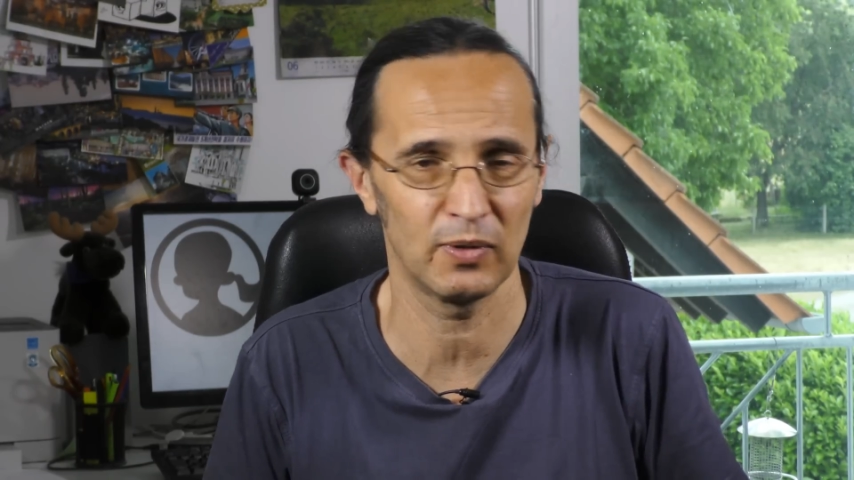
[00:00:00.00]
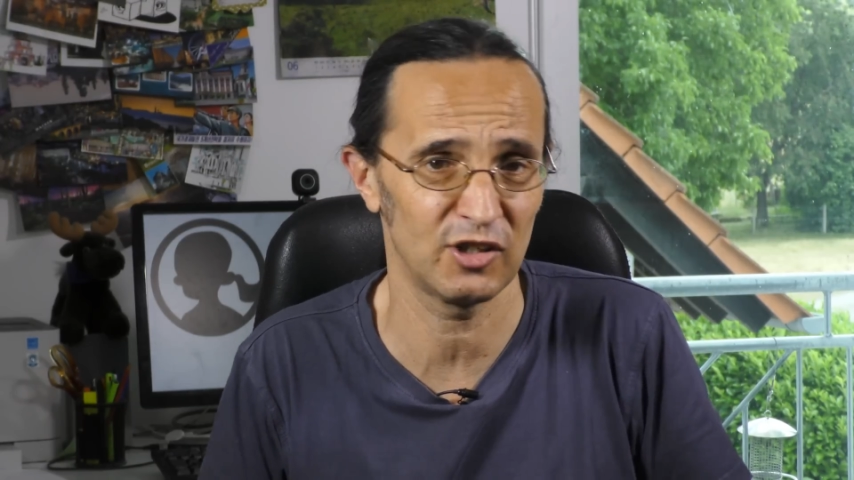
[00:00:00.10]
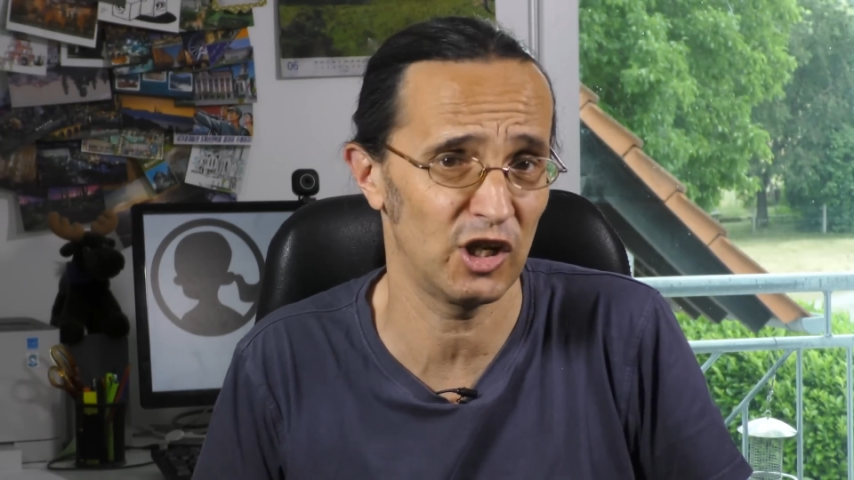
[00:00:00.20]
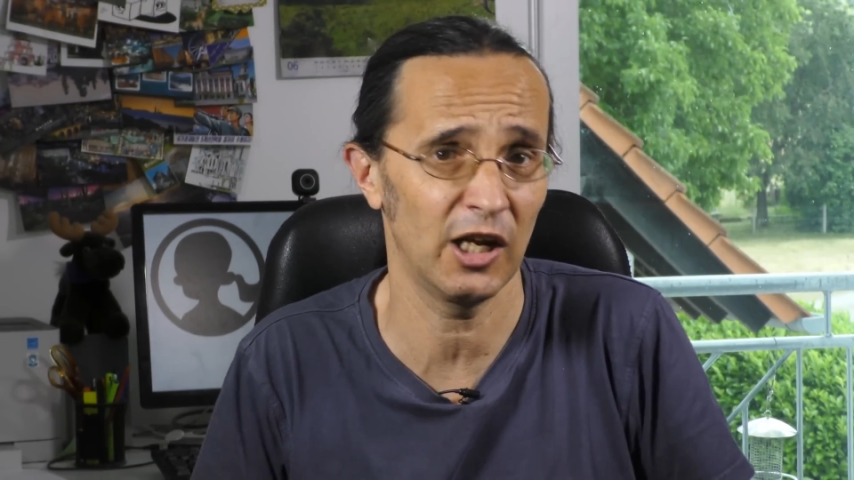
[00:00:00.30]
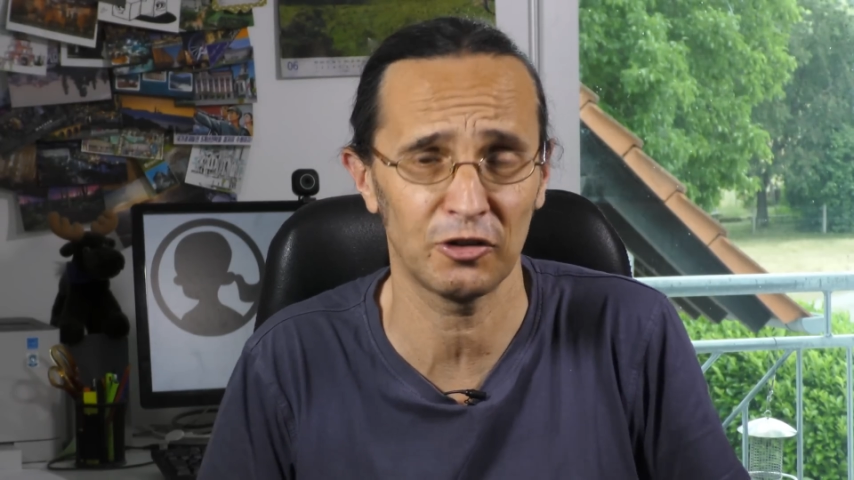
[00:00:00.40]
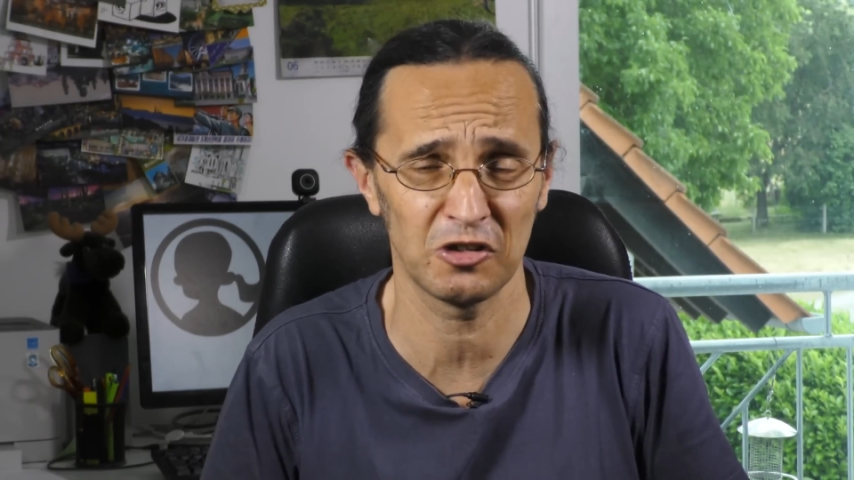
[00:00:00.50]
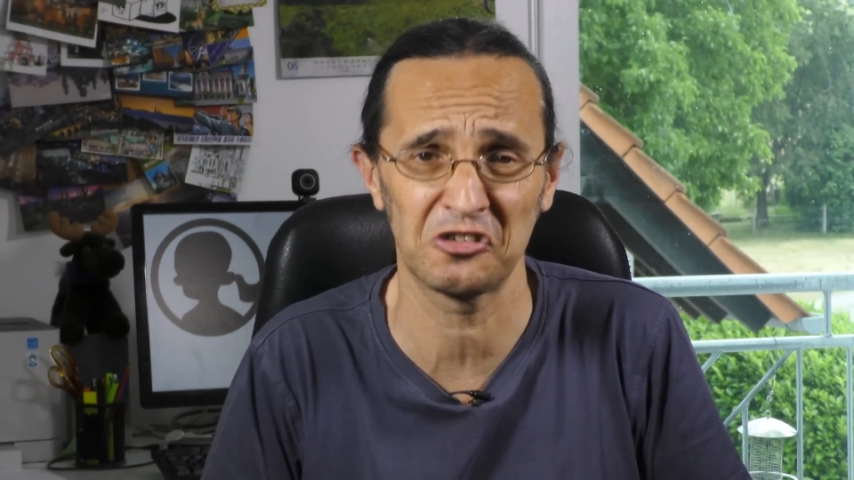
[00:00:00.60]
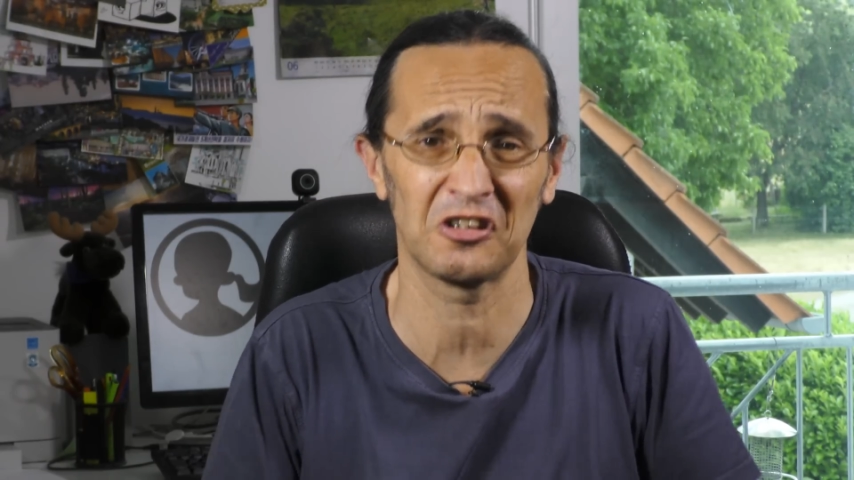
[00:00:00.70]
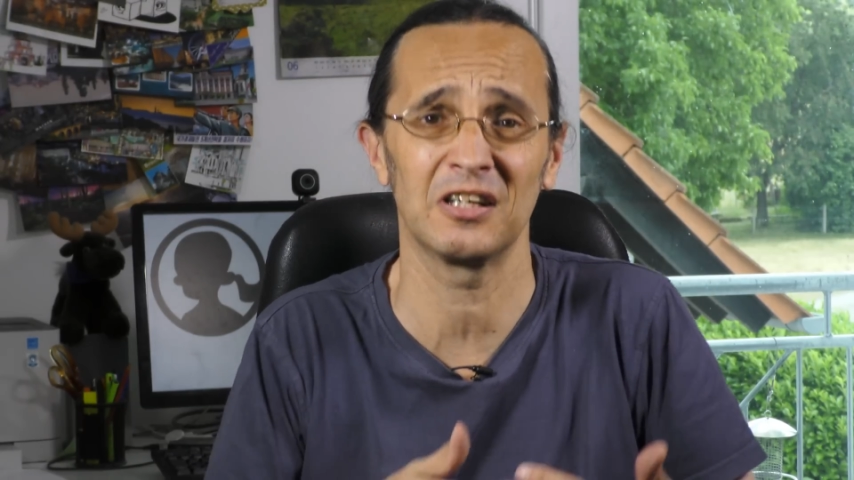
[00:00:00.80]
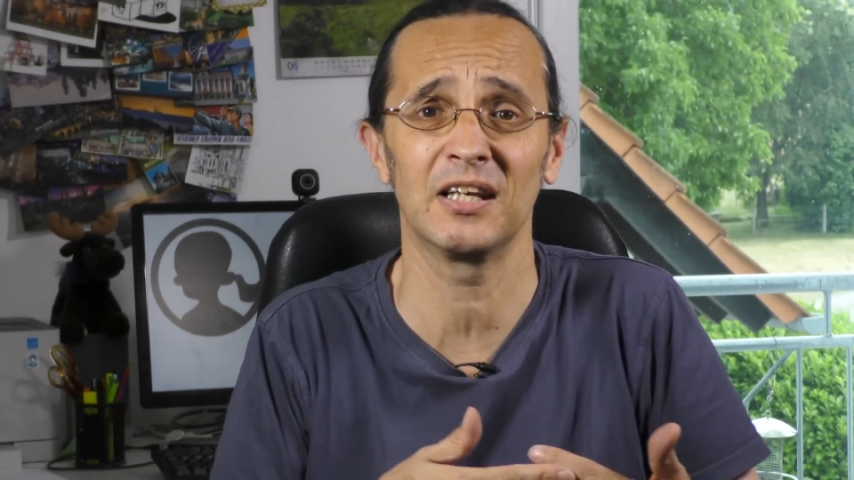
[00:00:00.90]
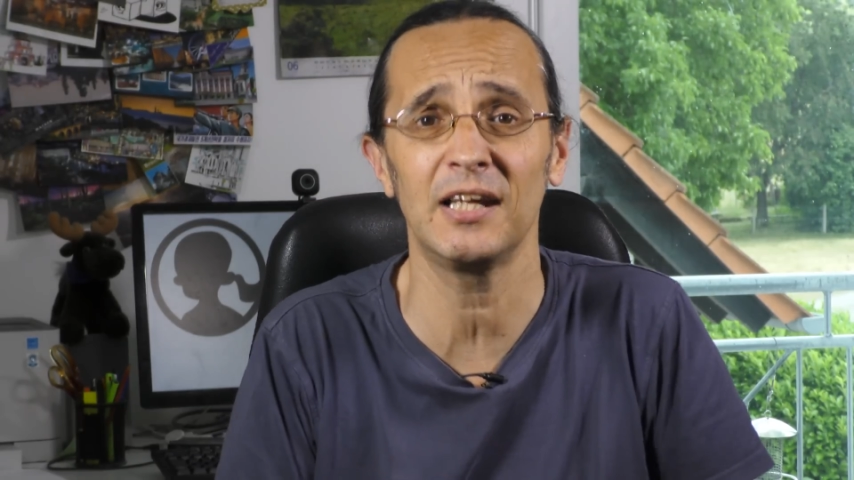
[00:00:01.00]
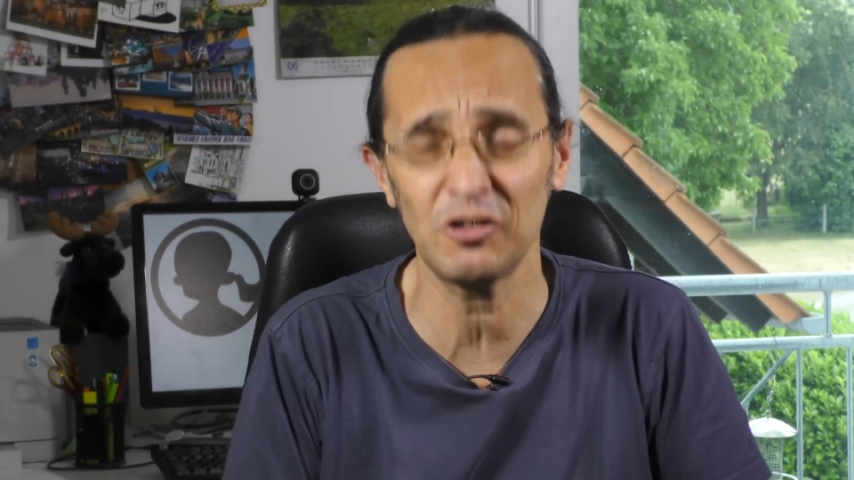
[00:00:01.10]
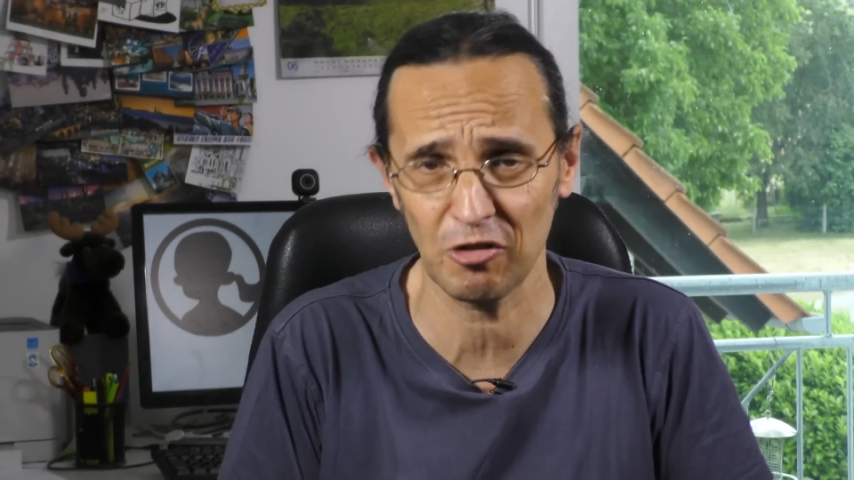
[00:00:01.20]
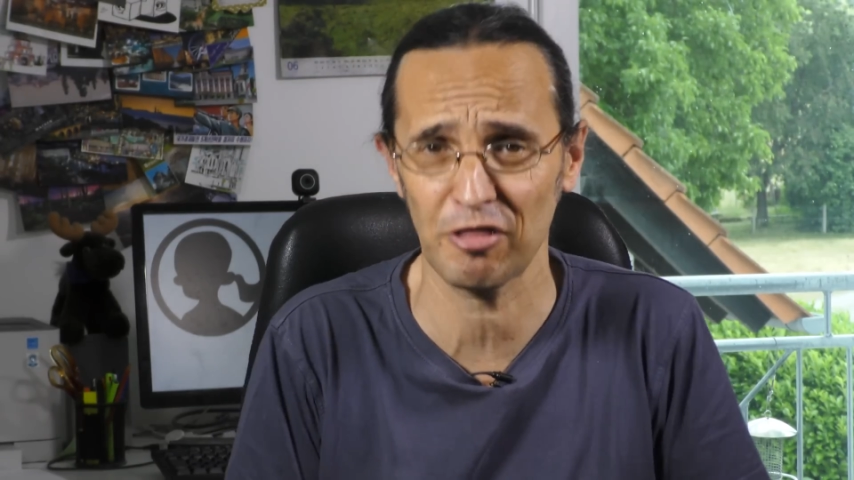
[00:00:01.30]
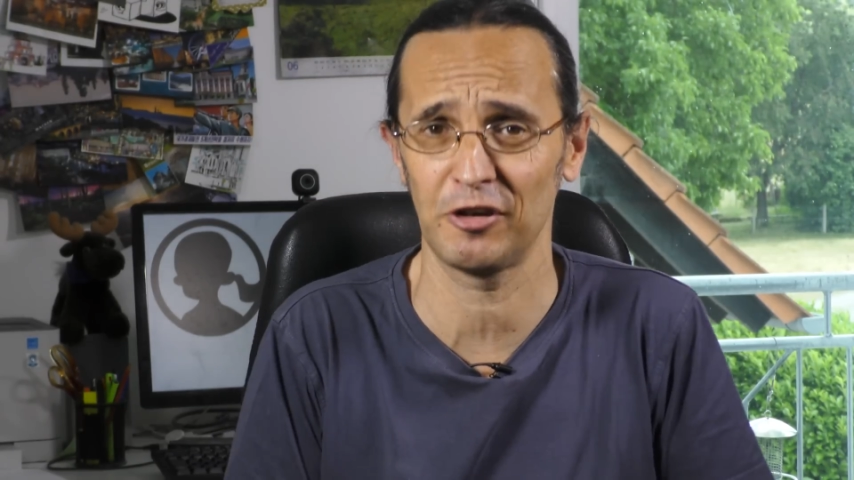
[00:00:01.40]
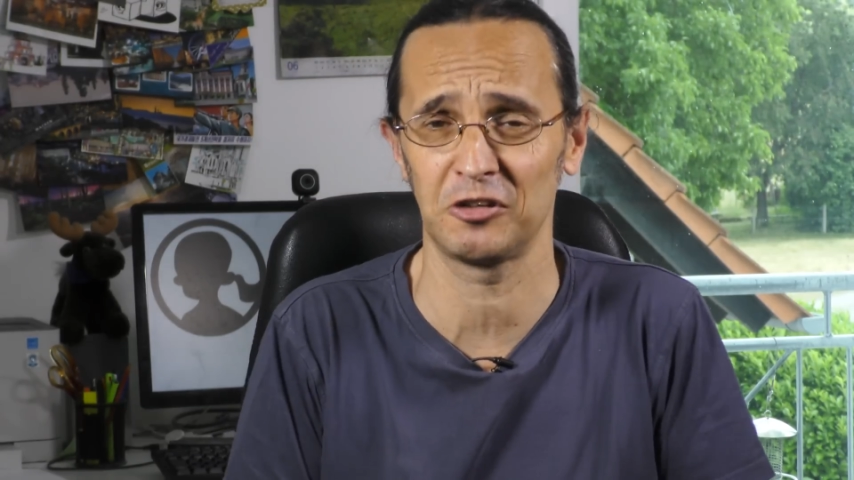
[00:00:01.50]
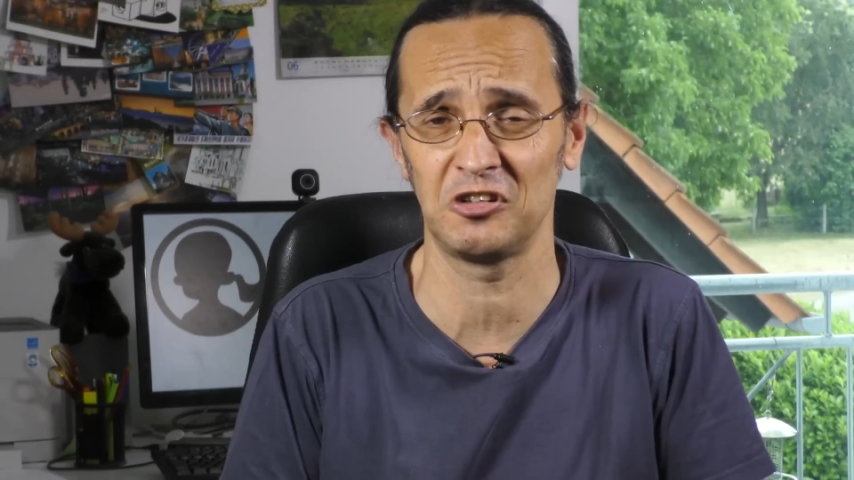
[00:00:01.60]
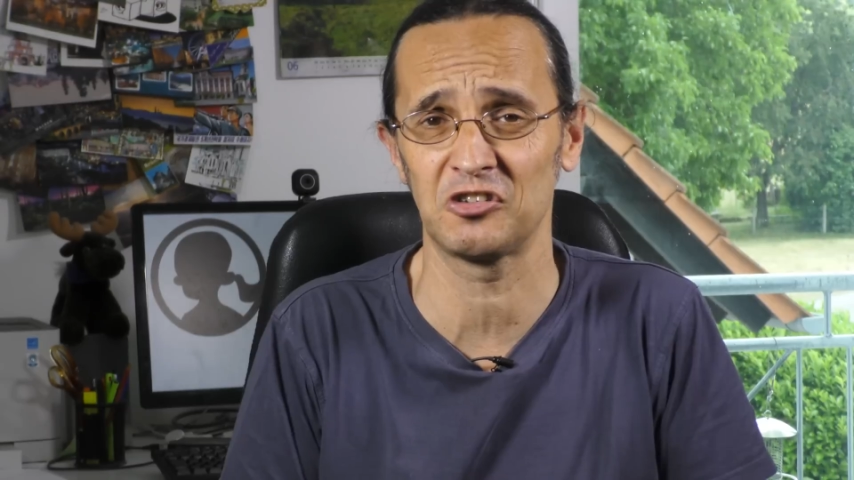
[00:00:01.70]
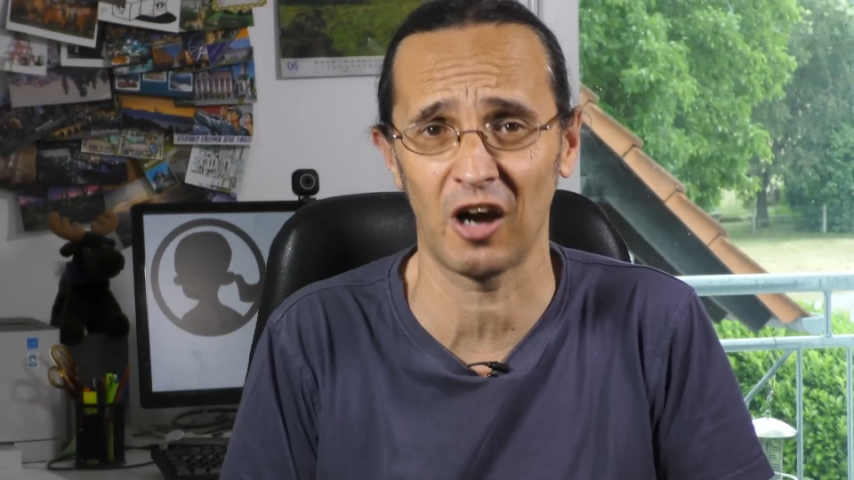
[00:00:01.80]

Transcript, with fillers: which he utters at least 30